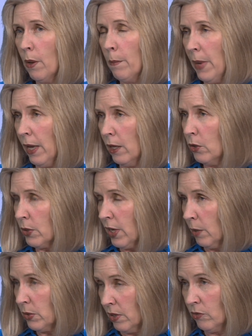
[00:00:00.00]
male who
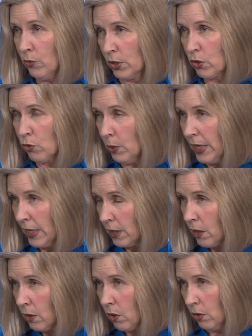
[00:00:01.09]
comes in for a
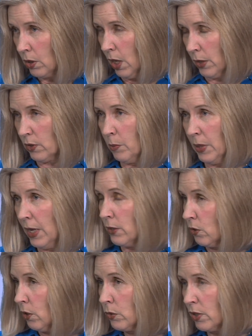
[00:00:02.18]
screening colonoscopy, has
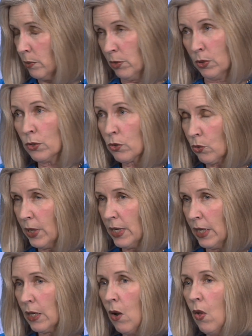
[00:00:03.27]
no symptoms of
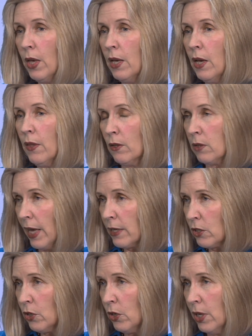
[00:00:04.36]
screening, the
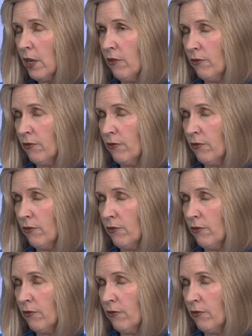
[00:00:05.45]
likelihood of